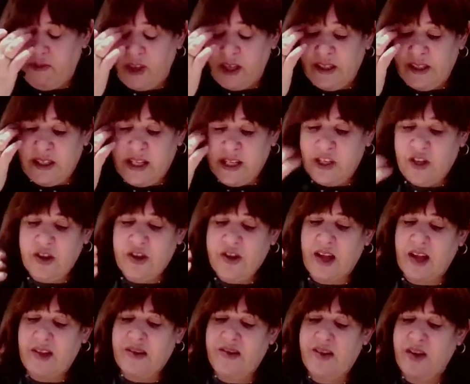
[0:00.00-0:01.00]
It teaches
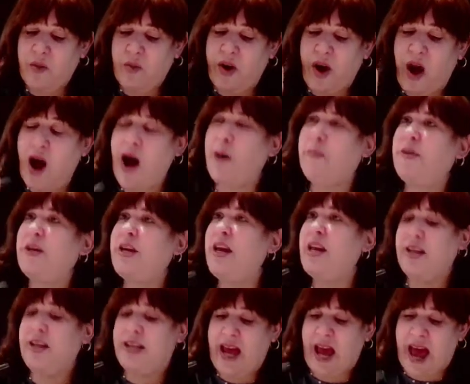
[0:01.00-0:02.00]
us that we're
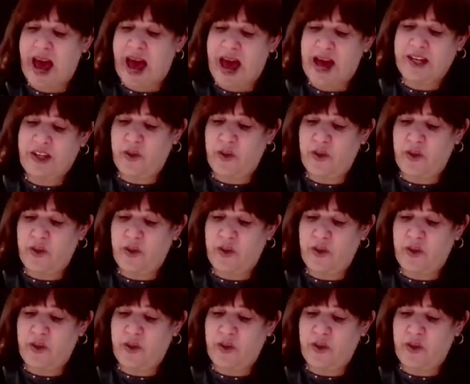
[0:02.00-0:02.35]
obligated to act